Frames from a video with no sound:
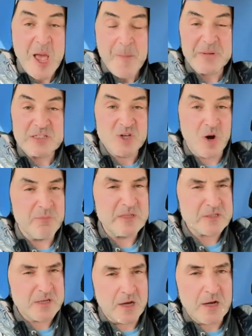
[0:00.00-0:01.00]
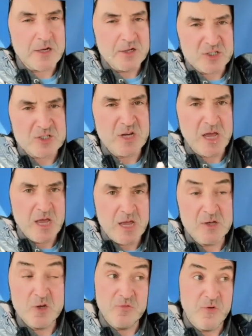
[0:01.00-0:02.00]
But don't
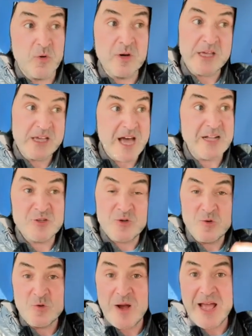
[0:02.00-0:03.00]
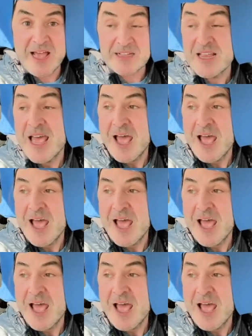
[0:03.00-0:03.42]
misunderstand, you've only got two hands,